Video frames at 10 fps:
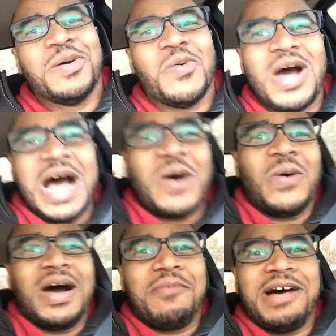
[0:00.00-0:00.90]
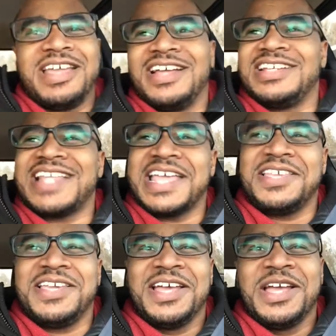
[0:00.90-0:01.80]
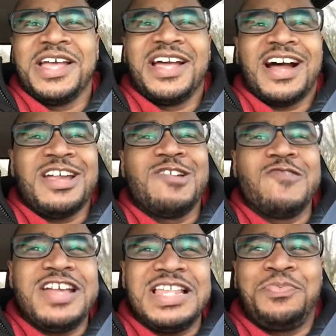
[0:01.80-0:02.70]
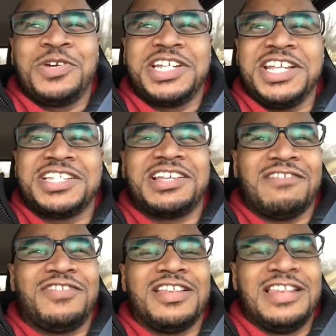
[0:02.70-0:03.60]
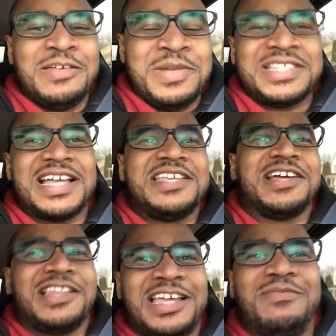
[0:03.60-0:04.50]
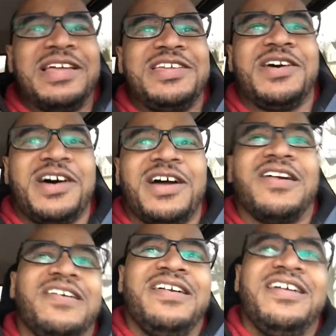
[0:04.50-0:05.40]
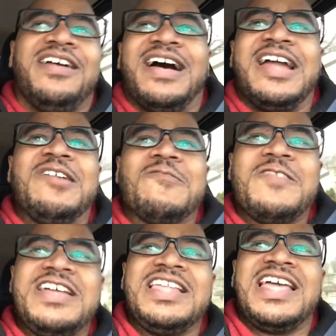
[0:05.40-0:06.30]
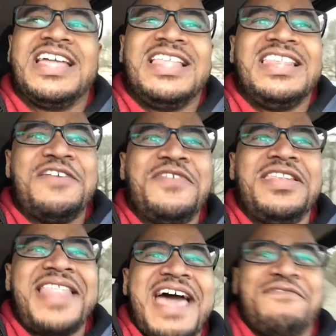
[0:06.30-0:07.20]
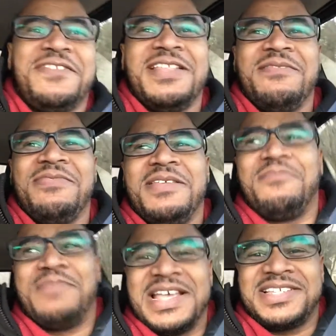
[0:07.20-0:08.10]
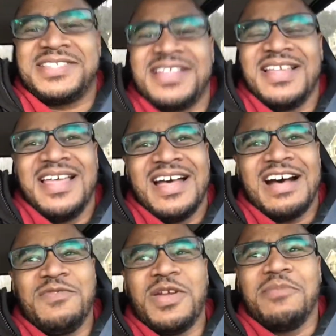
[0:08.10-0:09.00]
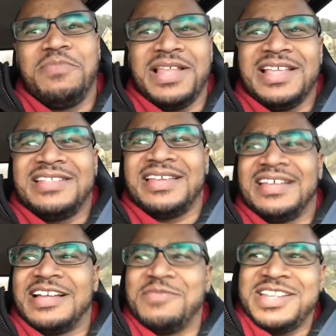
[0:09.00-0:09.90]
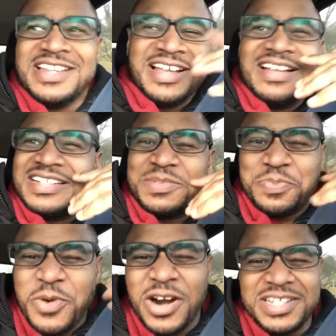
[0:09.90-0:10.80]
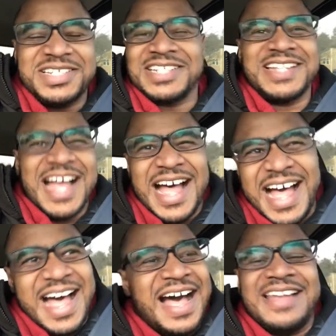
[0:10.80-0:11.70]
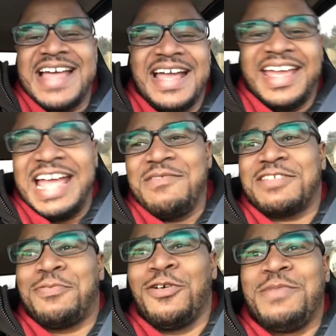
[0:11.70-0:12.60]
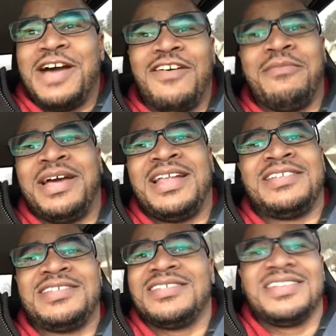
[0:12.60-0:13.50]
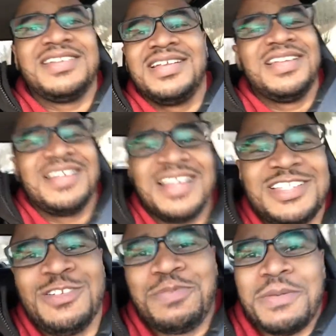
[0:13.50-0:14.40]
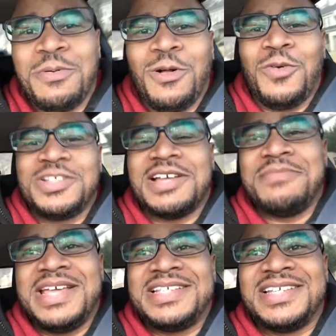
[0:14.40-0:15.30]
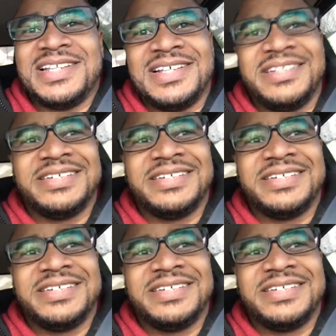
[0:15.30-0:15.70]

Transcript: Wow. It's like, are you really pushing yourself to the limits that you claim that you are? Are you really living life to the best of your ability? I mean, sports just, that game just blew me away, man. That Super Bowl was amazing.